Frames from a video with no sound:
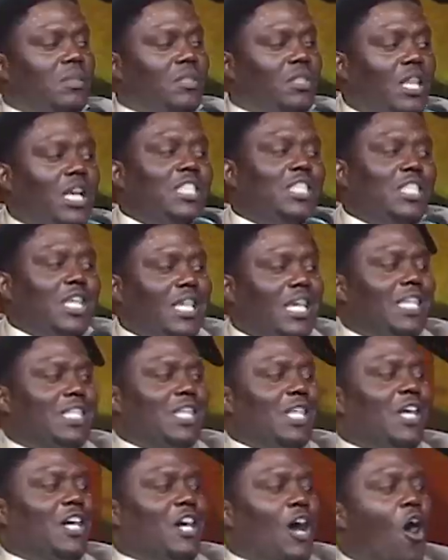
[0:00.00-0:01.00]
Then she gets
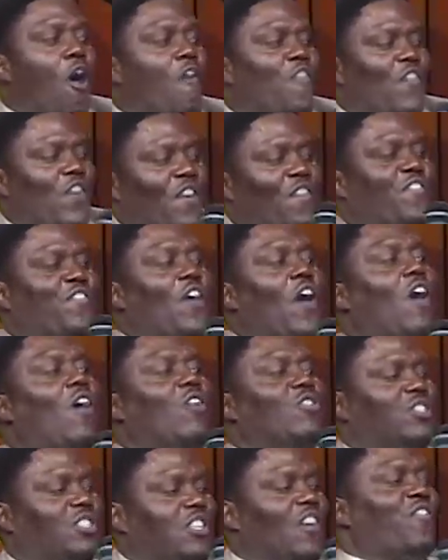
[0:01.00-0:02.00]
in the coffin and
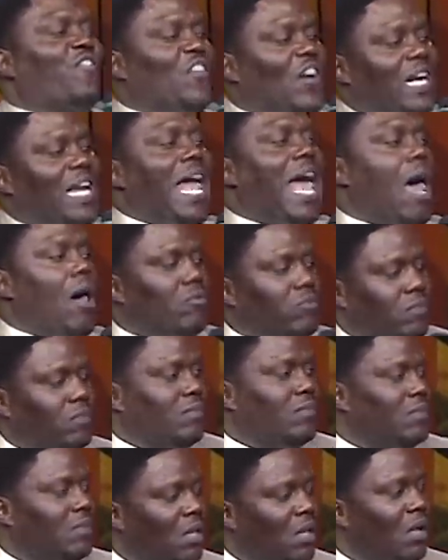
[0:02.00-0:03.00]
falls the fuck out.
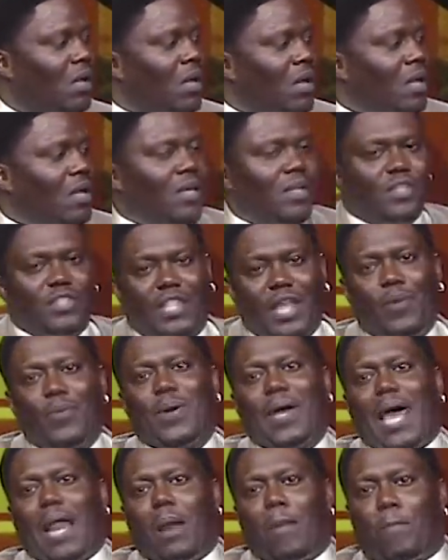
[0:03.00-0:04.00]
Then we
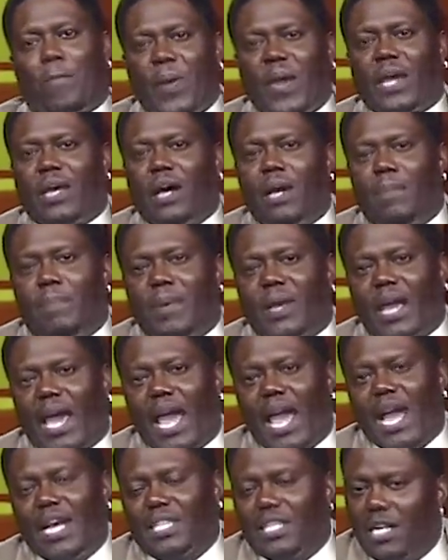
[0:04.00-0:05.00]
gotta pick her big
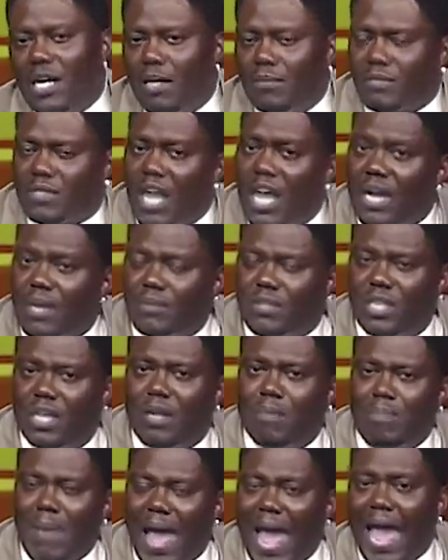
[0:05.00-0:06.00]
ass up, take her to the
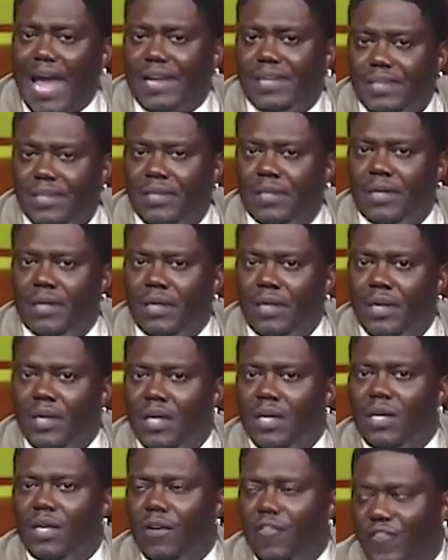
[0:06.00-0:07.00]
back.
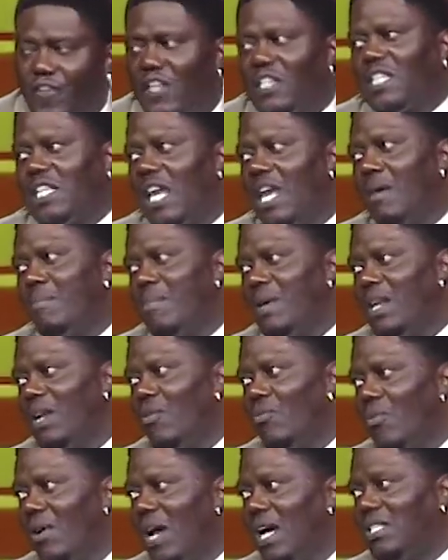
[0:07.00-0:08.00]
15-minute
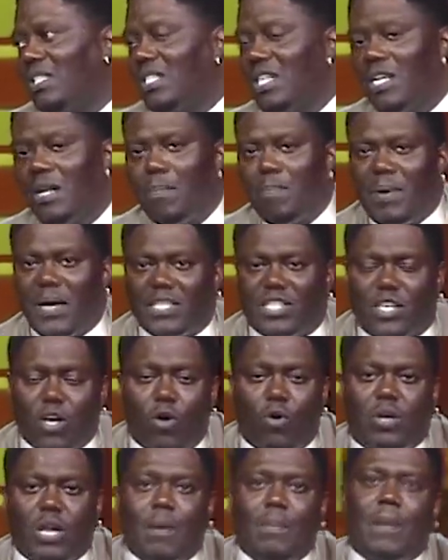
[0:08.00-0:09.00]
rest, then the bitch gonna
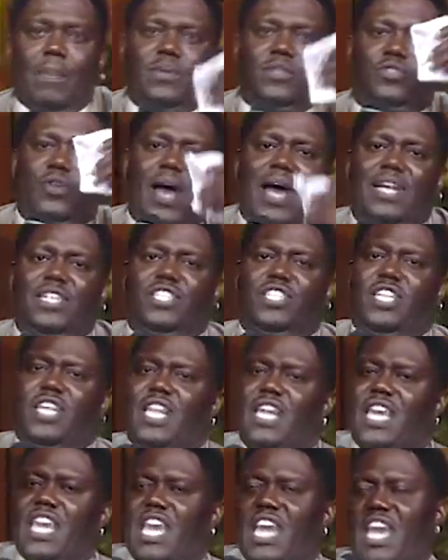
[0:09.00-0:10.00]
come up and try the shit
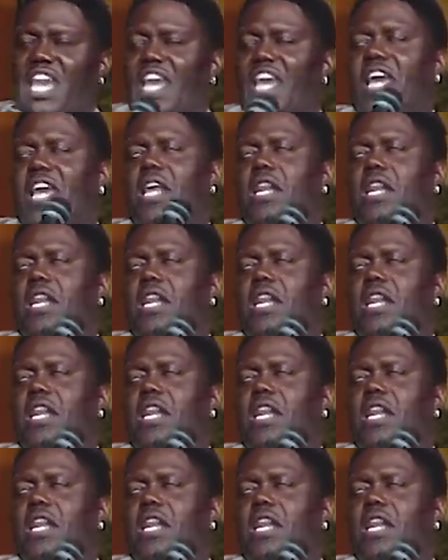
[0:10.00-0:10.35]
again.